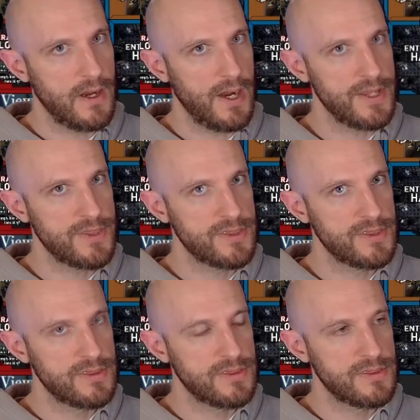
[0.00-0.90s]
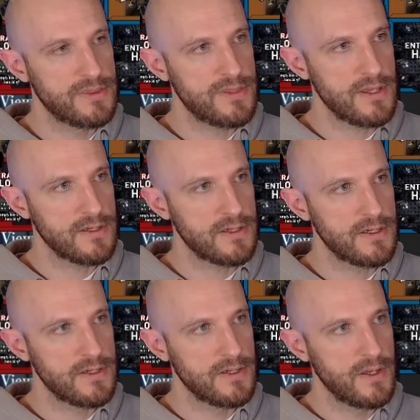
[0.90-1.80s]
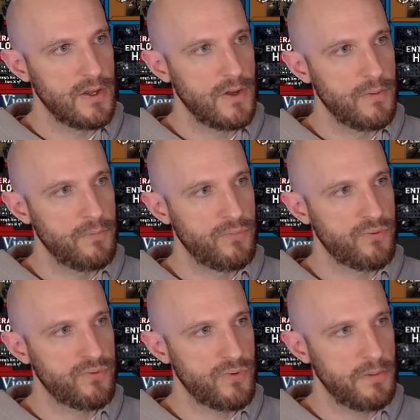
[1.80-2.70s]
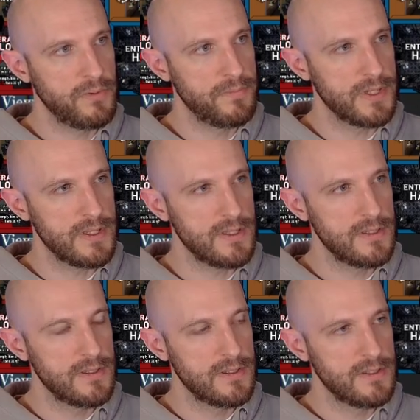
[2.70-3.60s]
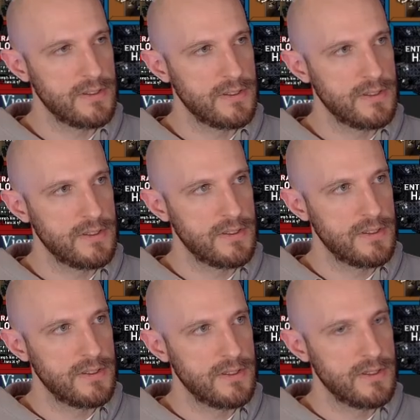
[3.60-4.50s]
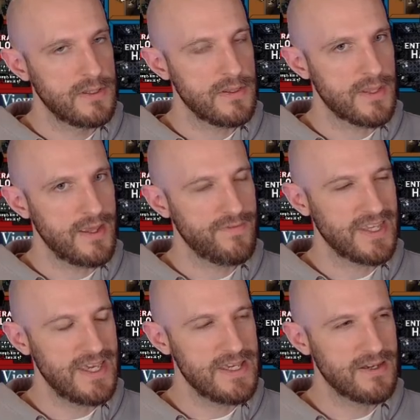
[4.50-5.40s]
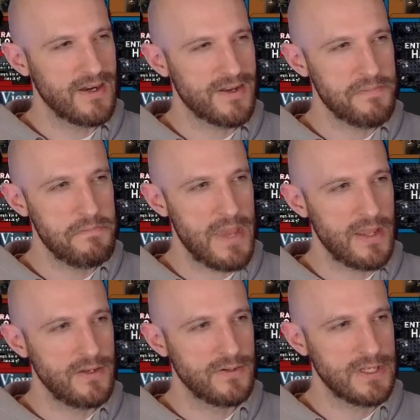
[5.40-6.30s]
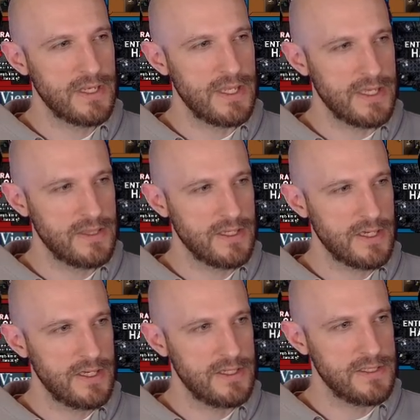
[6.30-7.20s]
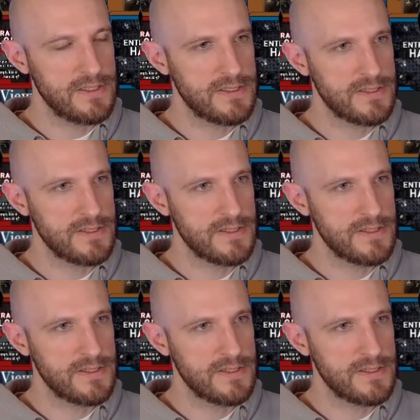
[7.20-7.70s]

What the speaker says: I think probably, since I have the key card, I may not need the keys.